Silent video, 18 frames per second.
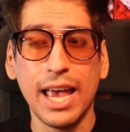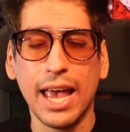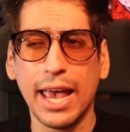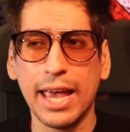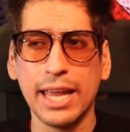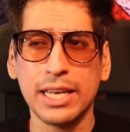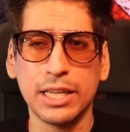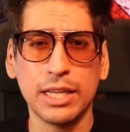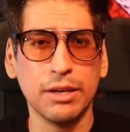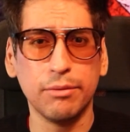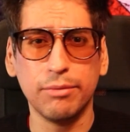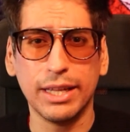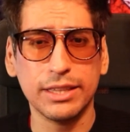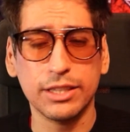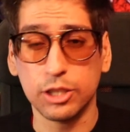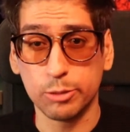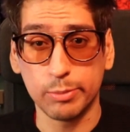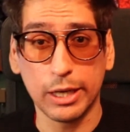any of like
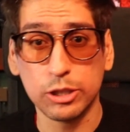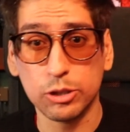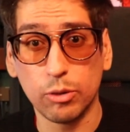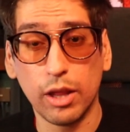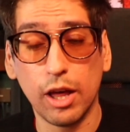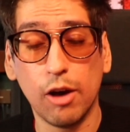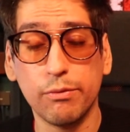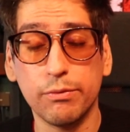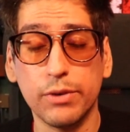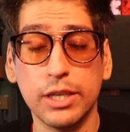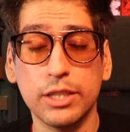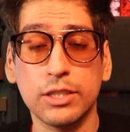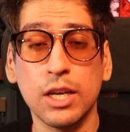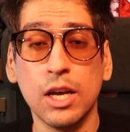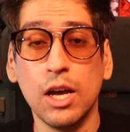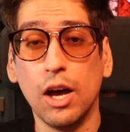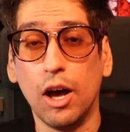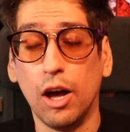the special outfits
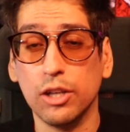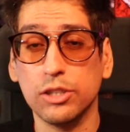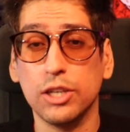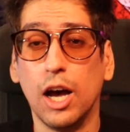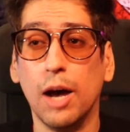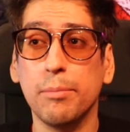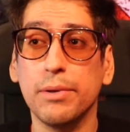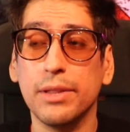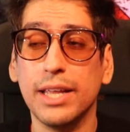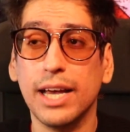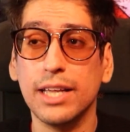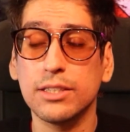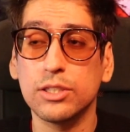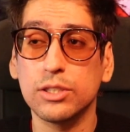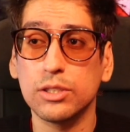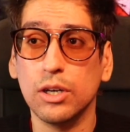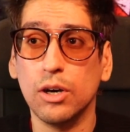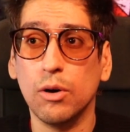on top of that.
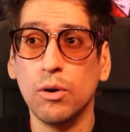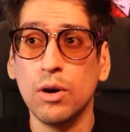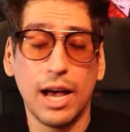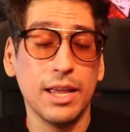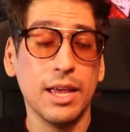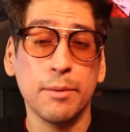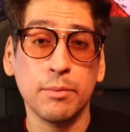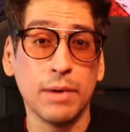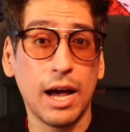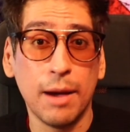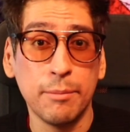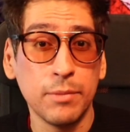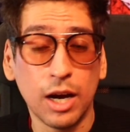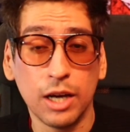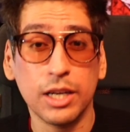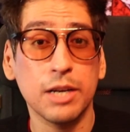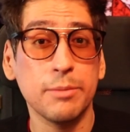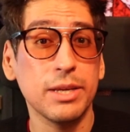So I'm
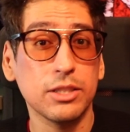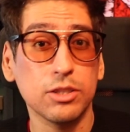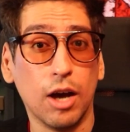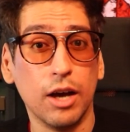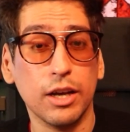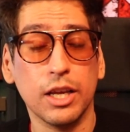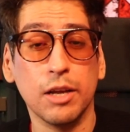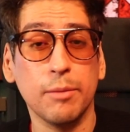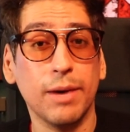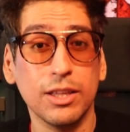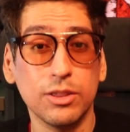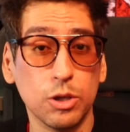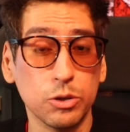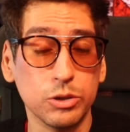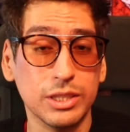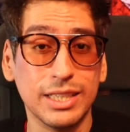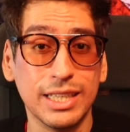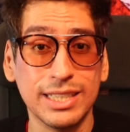not going to be talking about
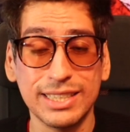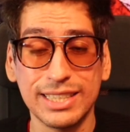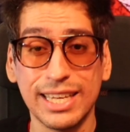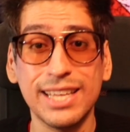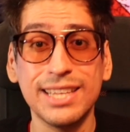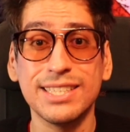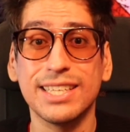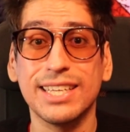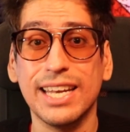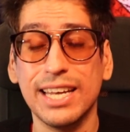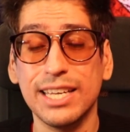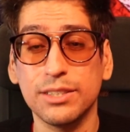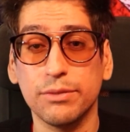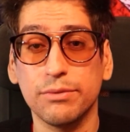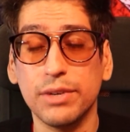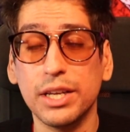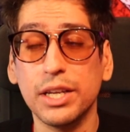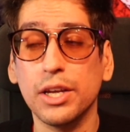those things in today's
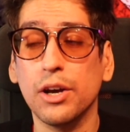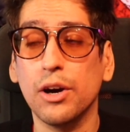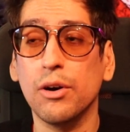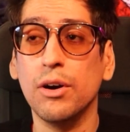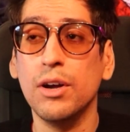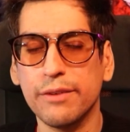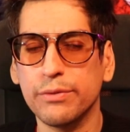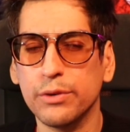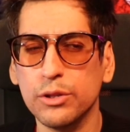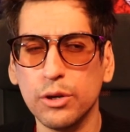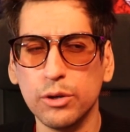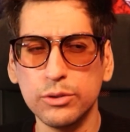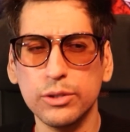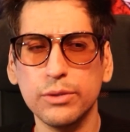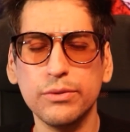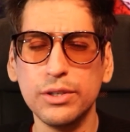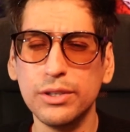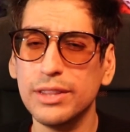video. And for those
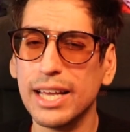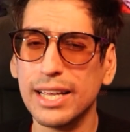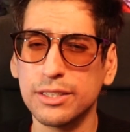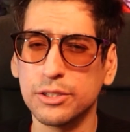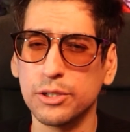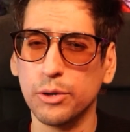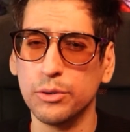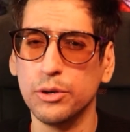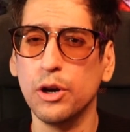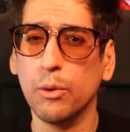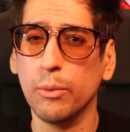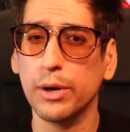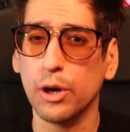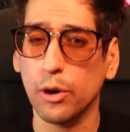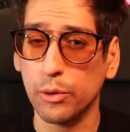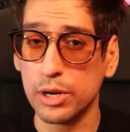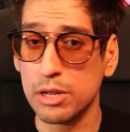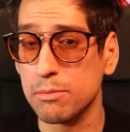of you that don't know
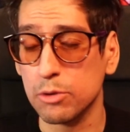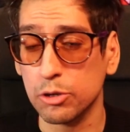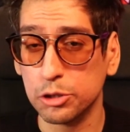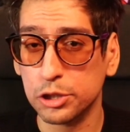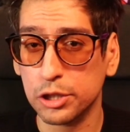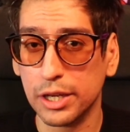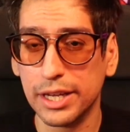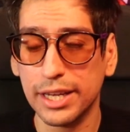what Onimusha